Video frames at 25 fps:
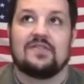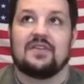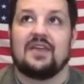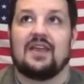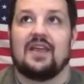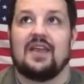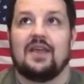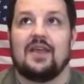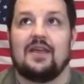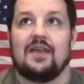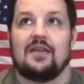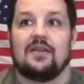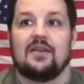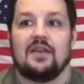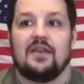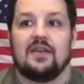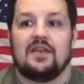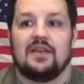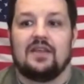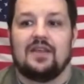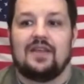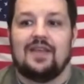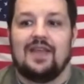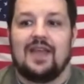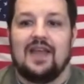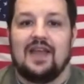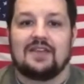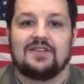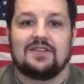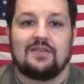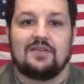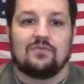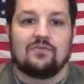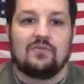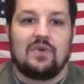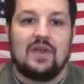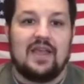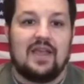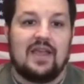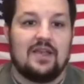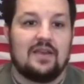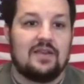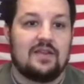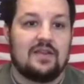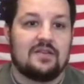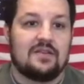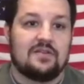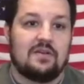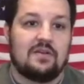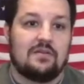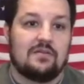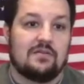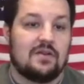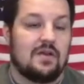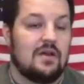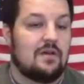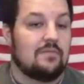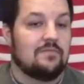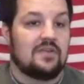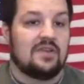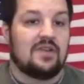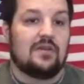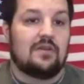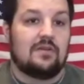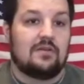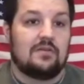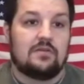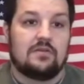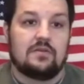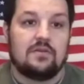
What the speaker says: and he actually ran his own company,